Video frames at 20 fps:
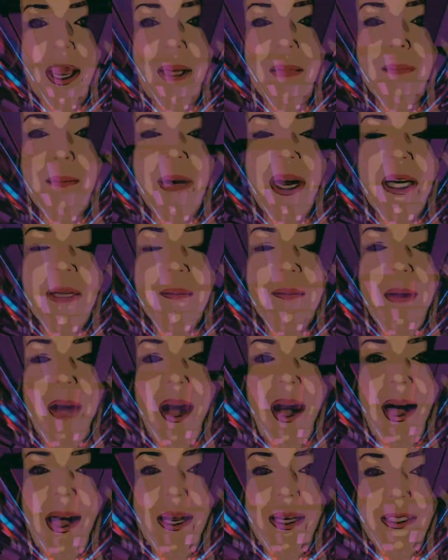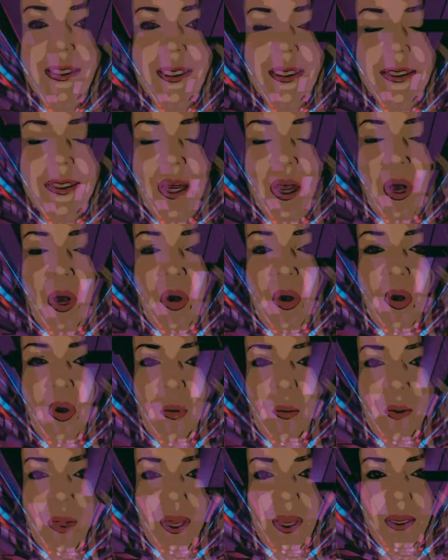My mind is open
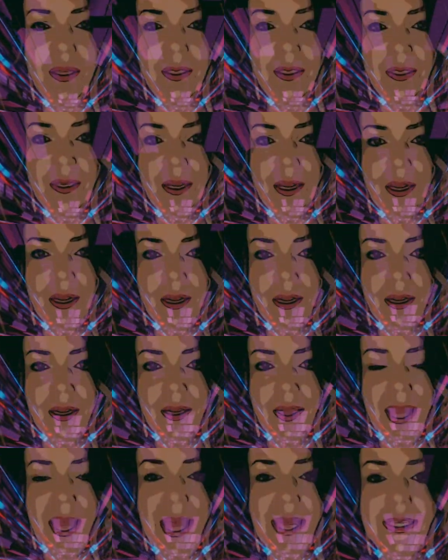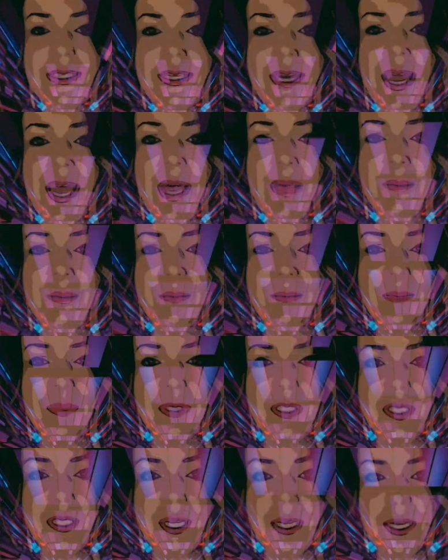and
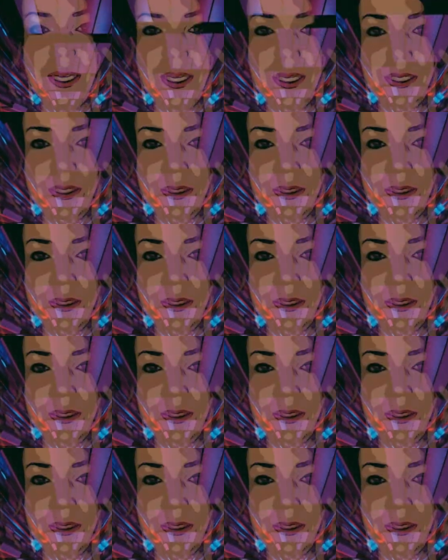empty.